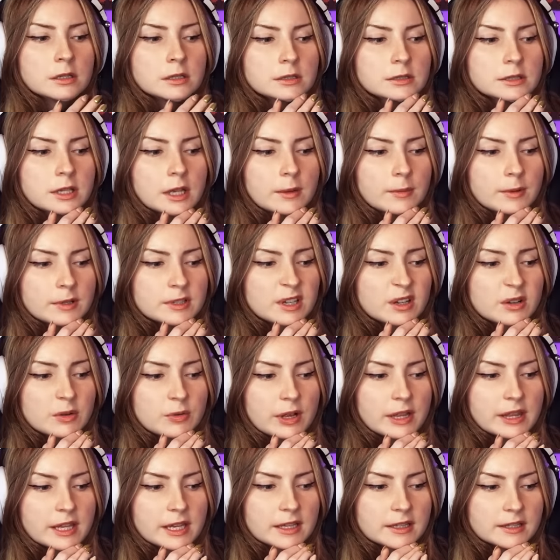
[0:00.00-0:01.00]
Tell me it's not who
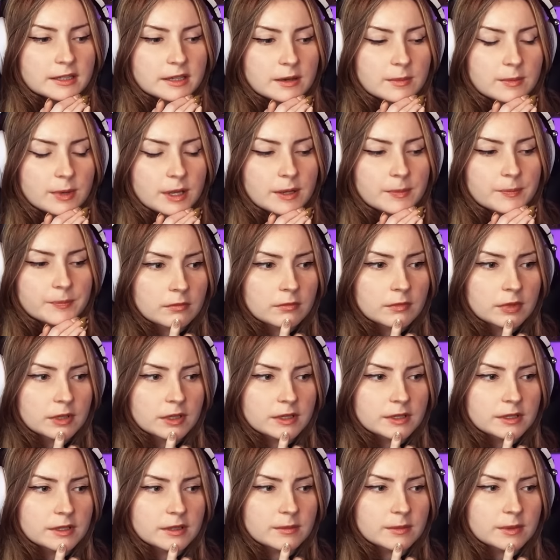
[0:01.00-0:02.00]
I think it's going to be.
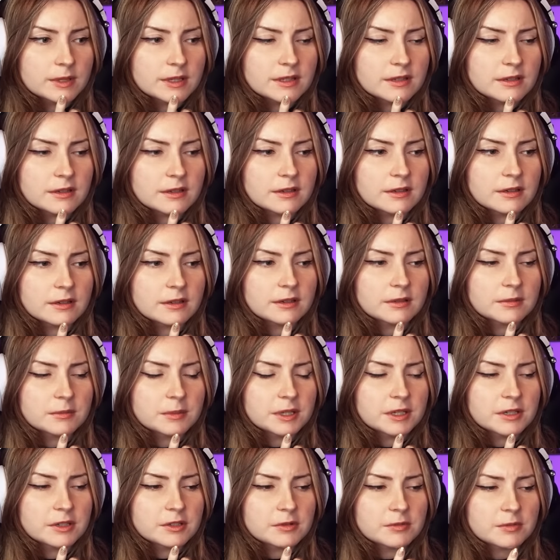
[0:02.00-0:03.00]
Please tell me it's not her. Oh
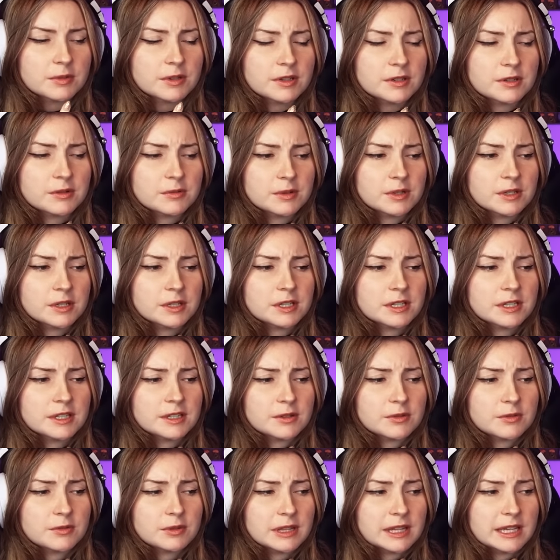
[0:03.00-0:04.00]
my gosh, oh my gosh, oh my gosh. Is
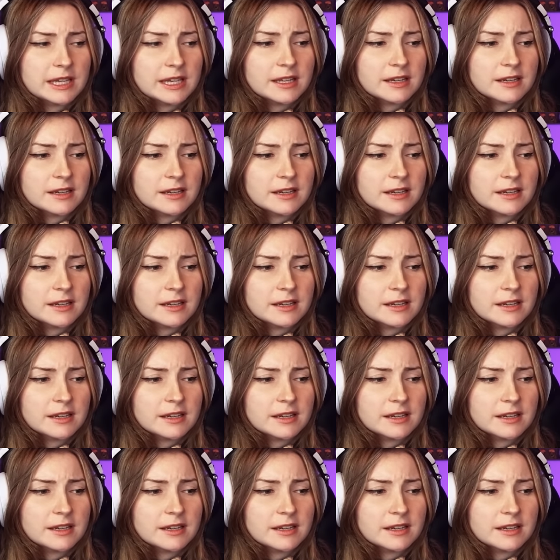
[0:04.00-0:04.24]
it who we think it